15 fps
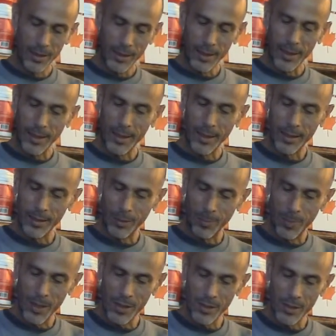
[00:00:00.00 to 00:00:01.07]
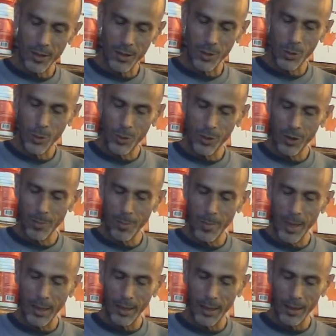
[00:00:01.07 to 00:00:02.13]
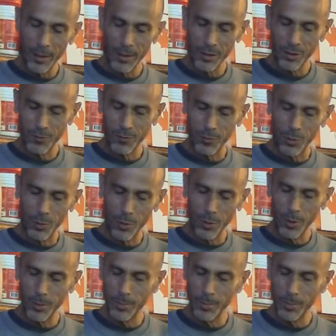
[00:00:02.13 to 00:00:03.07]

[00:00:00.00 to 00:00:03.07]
It depends on who you're making this for.